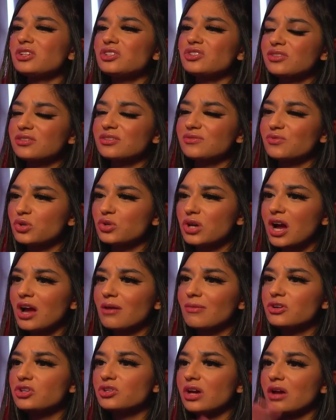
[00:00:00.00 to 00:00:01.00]
do this full-time
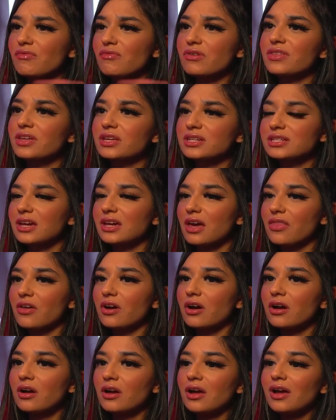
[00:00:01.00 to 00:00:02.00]
and do everything together.
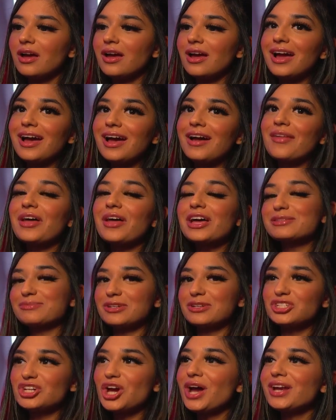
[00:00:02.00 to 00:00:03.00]
And that's my
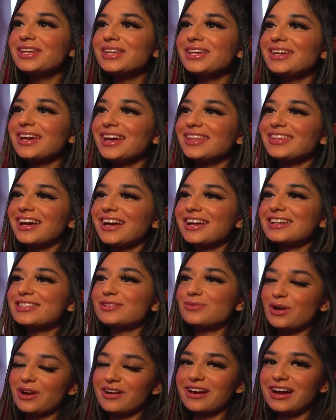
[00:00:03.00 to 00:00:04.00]
journey, and that's
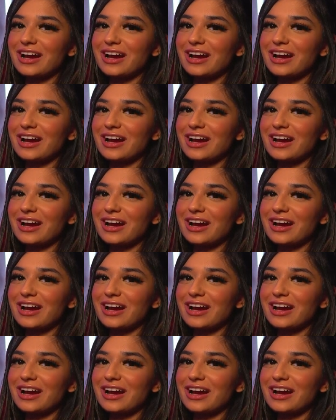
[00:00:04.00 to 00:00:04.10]
where I